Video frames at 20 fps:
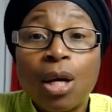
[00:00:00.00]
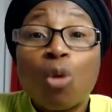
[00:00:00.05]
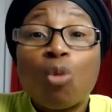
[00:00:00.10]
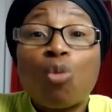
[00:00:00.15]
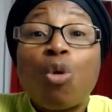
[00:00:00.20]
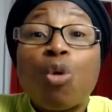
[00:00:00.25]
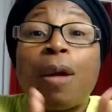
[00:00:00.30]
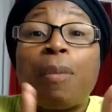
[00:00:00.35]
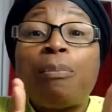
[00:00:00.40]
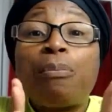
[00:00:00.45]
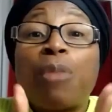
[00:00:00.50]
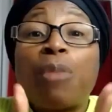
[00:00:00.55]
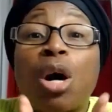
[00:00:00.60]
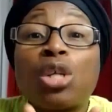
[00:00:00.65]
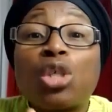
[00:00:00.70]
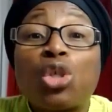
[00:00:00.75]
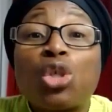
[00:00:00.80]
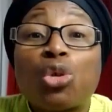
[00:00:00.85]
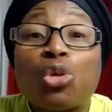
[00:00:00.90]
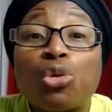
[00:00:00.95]
We
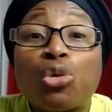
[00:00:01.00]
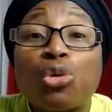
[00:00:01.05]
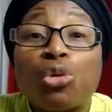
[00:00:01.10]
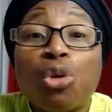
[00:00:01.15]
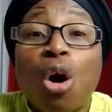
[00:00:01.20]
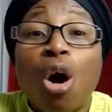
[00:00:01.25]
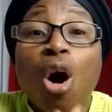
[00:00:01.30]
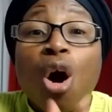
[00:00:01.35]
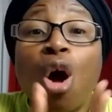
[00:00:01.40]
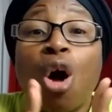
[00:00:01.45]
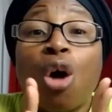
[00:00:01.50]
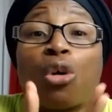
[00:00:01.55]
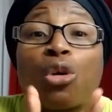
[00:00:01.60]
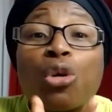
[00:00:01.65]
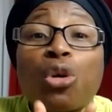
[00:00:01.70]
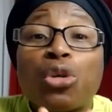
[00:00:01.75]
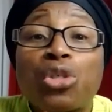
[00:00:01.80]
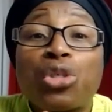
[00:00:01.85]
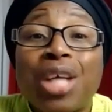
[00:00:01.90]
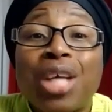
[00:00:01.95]
must draw
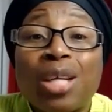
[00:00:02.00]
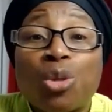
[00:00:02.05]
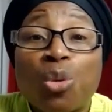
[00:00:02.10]
closer